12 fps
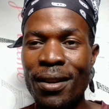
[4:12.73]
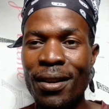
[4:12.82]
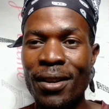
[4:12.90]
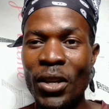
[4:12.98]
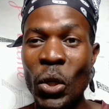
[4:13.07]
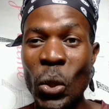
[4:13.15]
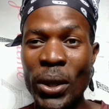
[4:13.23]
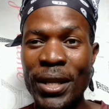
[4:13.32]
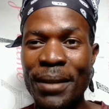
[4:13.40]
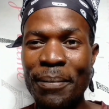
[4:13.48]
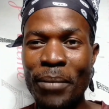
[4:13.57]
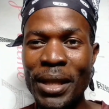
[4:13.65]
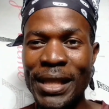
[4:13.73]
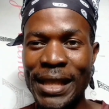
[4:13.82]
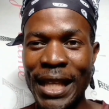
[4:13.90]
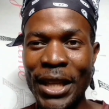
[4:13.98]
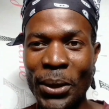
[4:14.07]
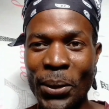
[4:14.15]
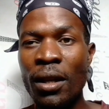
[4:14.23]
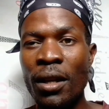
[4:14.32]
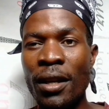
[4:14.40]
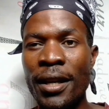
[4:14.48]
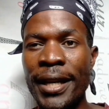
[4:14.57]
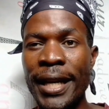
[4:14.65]
good material.
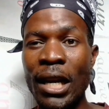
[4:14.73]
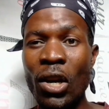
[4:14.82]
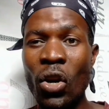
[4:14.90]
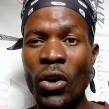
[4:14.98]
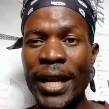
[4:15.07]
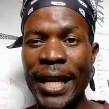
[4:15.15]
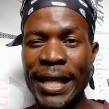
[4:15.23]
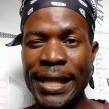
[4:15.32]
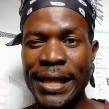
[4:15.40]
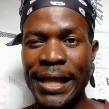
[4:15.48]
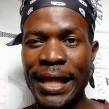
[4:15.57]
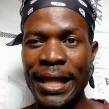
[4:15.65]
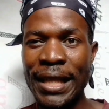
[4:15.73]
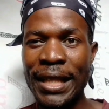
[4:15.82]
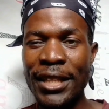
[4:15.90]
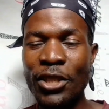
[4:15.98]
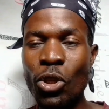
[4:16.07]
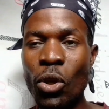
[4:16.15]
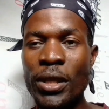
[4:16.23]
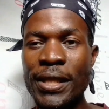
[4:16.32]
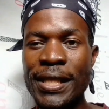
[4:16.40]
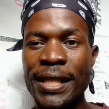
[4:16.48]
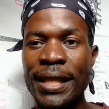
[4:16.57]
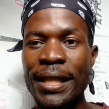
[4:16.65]
Now on editing, don't
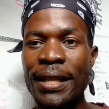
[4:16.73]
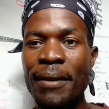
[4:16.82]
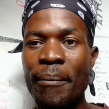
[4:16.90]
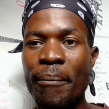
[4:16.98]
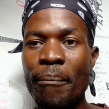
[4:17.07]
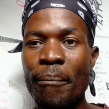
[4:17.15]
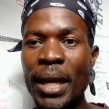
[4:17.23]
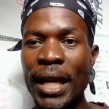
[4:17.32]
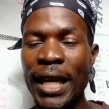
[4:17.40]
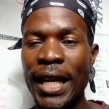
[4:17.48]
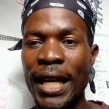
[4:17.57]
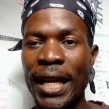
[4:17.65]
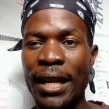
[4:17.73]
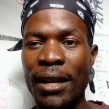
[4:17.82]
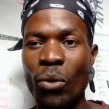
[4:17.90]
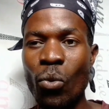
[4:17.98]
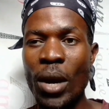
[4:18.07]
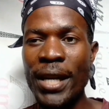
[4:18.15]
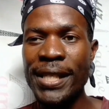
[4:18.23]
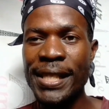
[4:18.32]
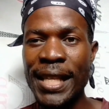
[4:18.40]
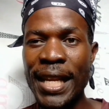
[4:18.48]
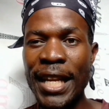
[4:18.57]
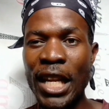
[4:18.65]
make one
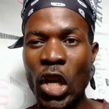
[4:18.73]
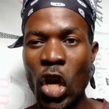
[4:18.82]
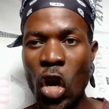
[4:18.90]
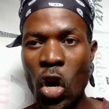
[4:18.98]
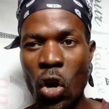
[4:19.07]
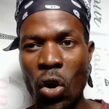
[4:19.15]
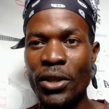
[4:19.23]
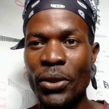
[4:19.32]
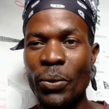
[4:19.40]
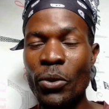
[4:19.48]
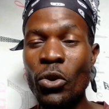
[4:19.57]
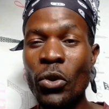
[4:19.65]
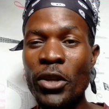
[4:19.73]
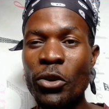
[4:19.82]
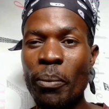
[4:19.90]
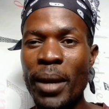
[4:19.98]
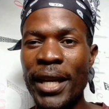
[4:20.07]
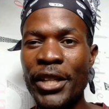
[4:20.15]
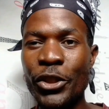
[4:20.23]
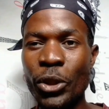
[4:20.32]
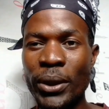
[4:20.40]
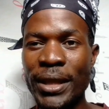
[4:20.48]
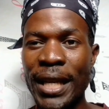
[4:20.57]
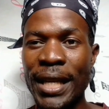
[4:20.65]
scene long. You need to make
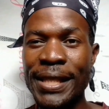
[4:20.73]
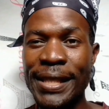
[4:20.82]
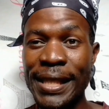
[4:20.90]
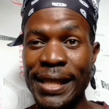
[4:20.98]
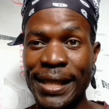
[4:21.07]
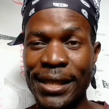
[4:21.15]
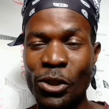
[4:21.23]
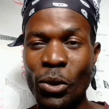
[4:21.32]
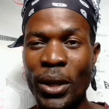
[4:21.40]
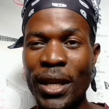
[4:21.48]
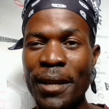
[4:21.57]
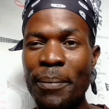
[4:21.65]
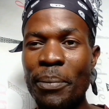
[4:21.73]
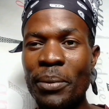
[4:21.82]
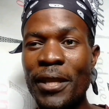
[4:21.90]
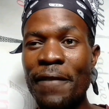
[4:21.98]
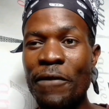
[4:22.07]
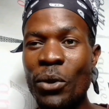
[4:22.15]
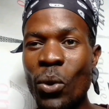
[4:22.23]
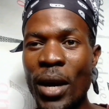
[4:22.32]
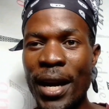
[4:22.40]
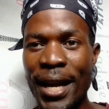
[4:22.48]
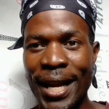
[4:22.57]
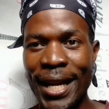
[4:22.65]
shorter scenes to keep the viewer
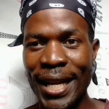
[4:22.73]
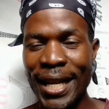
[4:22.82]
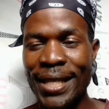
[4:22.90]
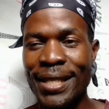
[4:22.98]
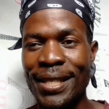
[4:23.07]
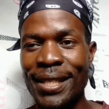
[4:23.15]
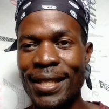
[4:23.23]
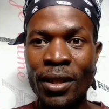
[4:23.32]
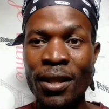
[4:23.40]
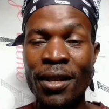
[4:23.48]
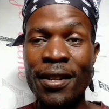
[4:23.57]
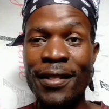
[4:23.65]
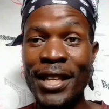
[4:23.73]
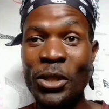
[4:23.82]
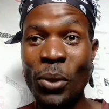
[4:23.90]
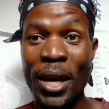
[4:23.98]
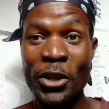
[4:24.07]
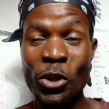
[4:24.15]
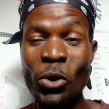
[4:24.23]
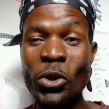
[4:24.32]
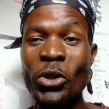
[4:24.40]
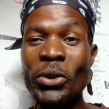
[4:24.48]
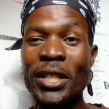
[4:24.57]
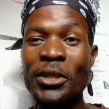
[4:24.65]
engaged. That's why I told you
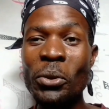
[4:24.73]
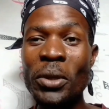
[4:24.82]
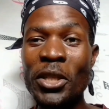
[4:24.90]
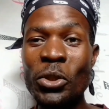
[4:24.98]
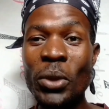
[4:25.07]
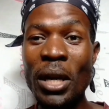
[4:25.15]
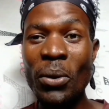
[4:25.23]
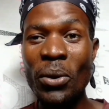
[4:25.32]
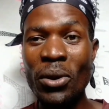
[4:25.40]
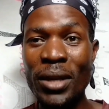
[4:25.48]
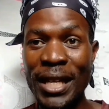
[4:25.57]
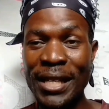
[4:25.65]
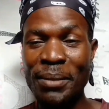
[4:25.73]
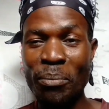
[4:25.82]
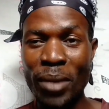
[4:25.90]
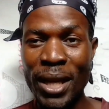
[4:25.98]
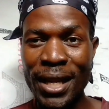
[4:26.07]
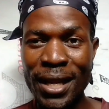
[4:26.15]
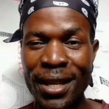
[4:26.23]
that you need to download as many